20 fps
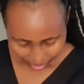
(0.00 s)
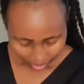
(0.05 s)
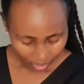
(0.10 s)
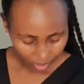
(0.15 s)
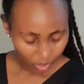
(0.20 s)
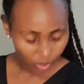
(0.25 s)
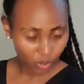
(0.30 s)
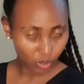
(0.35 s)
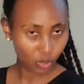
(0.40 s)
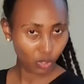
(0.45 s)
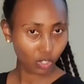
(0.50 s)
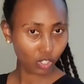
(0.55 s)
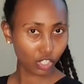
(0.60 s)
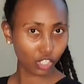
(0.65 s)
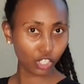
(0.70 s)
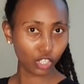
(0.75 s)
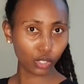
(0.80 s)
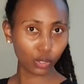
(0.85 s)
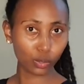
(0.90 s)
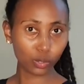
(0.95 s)
So
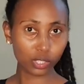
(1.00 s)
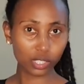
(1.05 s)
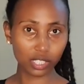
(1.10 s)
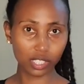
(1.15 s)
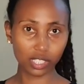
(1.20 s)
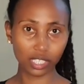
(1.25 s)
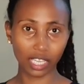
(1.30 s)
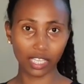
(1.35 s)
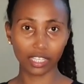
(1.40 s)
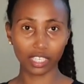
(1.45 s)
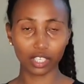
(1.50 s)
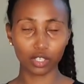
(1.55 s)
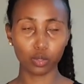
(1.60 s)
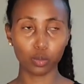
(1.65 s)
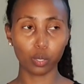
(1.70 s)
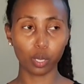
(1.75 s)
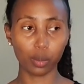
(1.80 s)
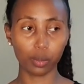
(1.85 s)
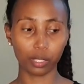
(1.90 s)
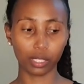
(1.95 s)
cute. And then you
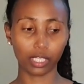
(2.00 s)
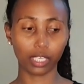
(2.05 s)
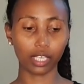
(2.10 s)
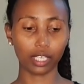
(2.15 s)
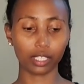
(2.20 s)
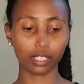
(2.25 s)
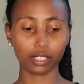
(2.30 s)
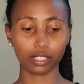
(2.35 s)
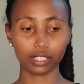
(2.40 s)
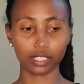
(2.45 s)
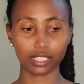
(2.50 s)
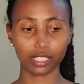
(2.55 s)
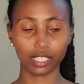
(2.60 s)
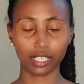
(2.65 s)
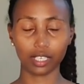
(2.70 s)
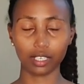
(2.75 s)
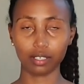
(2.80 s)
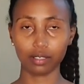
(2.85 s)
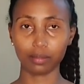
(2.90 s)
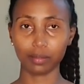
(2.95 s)
wear with heels.
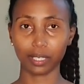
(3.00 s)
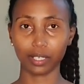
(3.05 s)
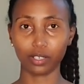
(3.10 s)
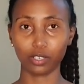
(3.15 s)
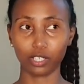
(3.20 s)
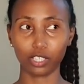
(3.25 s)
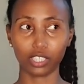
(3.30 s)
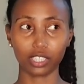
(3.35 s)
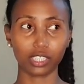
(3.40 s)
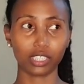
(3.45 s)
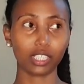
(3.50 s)
Oh my god.